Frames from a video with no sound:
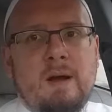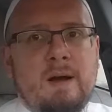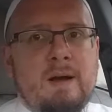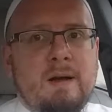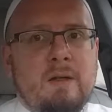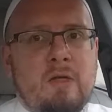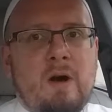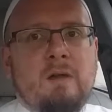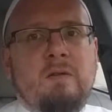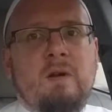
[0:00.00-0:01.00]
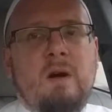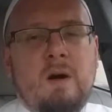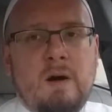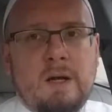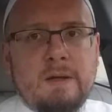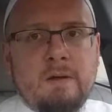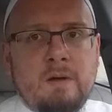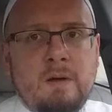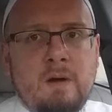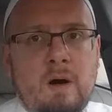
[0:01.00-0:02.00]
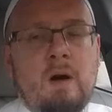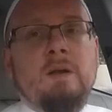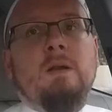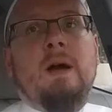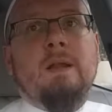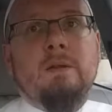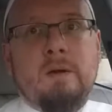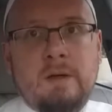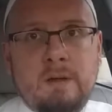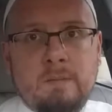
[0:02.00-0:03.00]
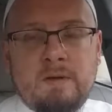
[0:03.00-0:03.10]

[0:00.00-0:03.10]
Thoughts on Online Learning.